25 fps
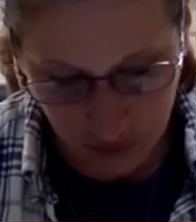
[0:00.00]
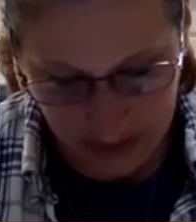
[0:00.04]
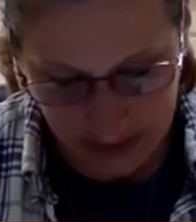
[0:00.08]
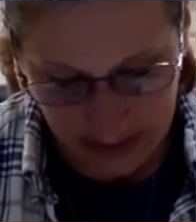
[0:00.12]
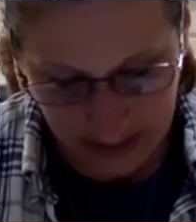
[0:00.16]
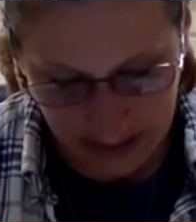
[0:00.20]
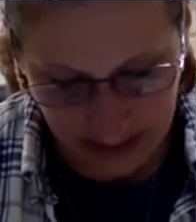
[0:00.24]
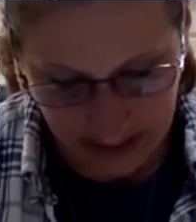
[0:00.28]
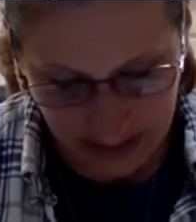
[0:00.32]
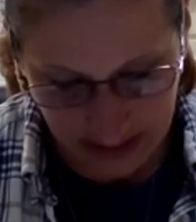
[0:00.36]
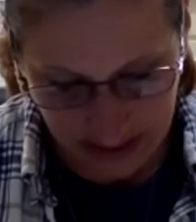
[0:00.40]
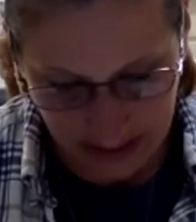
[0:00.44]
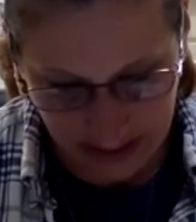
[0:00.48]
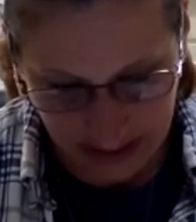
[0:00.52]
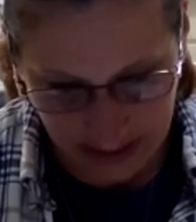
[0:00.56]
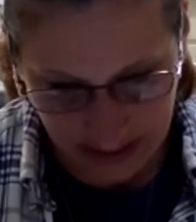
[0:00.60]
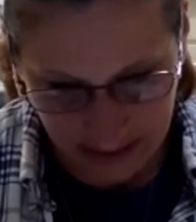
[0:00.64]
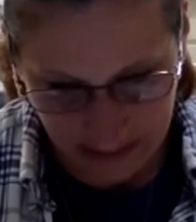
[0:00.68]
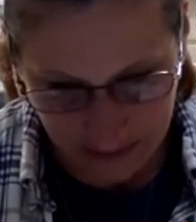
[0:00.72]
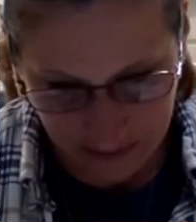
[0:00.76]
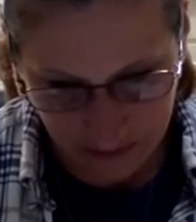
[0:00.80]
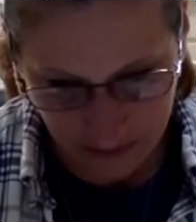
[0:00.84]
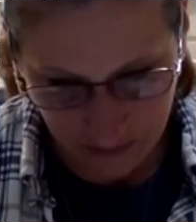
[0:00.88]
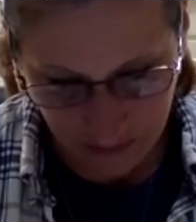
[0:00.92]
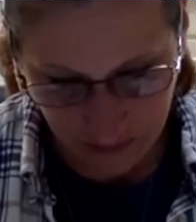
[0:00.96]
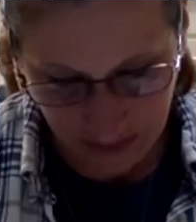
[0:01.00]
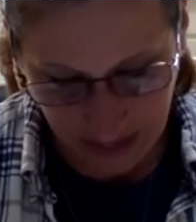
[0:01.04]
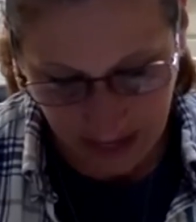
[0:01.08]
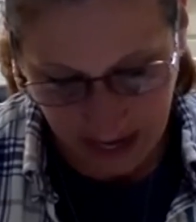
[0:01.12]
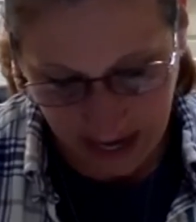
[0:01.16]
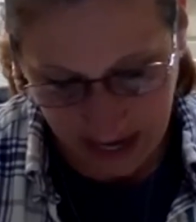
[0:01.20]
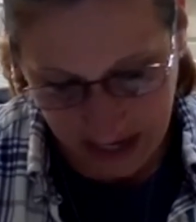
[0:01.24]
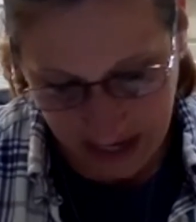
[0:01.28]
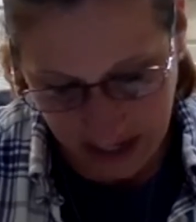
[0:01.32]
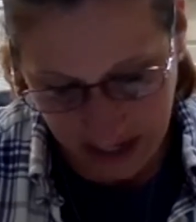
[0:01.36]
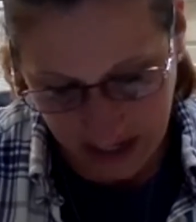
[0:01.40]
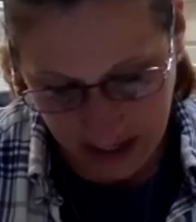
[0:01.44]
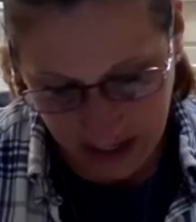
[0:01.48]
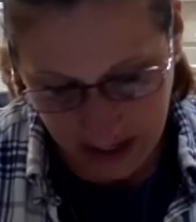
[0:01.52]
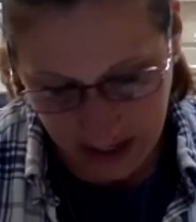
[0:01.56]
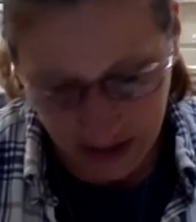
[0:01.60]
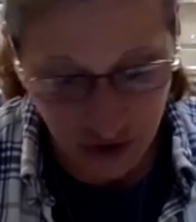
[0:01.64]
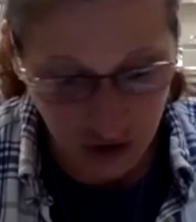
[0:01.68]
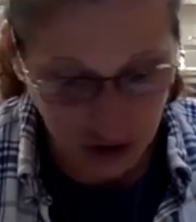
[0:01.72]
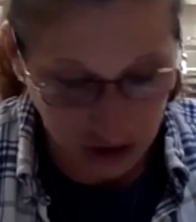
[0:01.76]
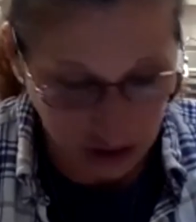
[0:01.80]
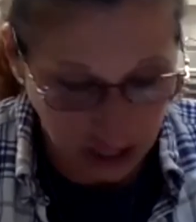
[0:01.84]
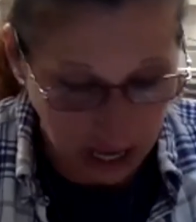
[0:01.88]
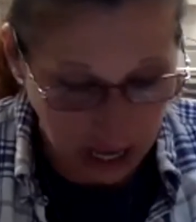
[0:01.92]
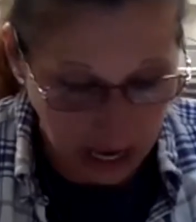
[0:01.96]
did 80 in
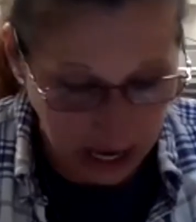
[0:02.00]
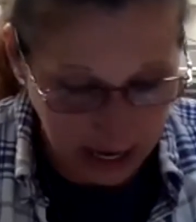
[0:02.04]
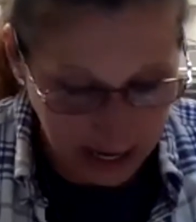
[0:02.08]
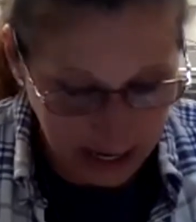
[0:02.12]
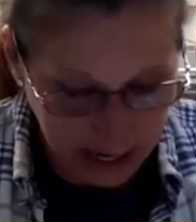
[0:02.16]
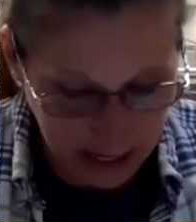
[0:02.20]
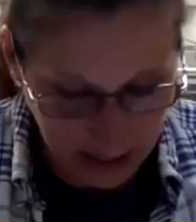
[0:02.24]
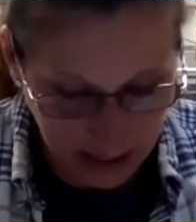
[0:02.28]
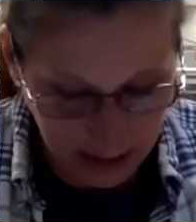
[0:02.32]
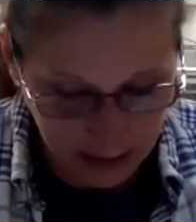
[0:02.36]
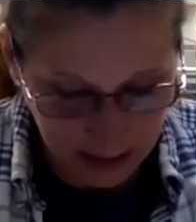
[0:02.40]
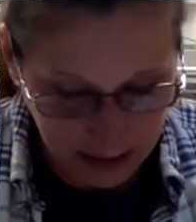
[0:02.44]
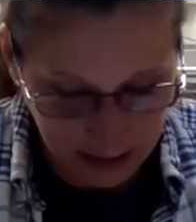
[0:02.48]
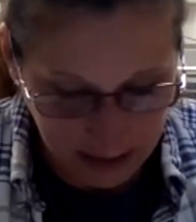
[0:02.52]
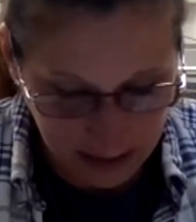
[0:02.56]
July.